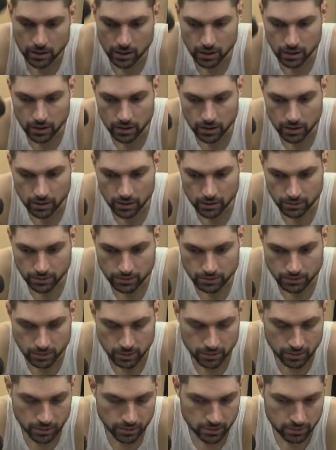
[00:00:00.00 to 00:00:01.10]
Uh,
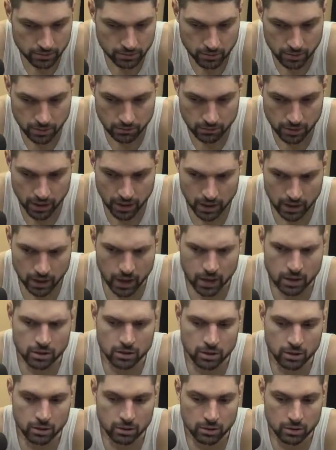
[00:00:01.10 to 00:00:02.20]
I mean, I, I,
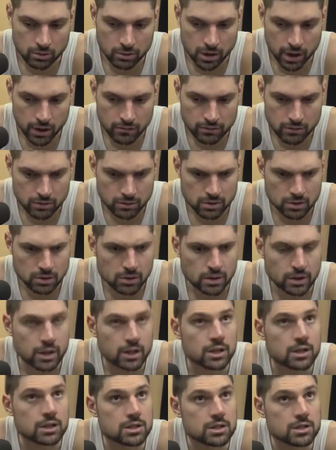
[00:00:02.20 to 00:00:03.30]
don't know, I would have to, to, look
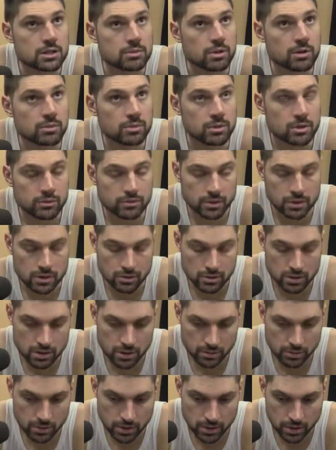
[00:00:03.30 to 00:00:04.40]
at it and see maybe if they did
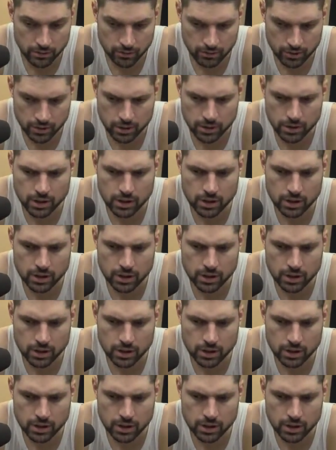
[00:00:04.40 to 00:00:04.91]
something different.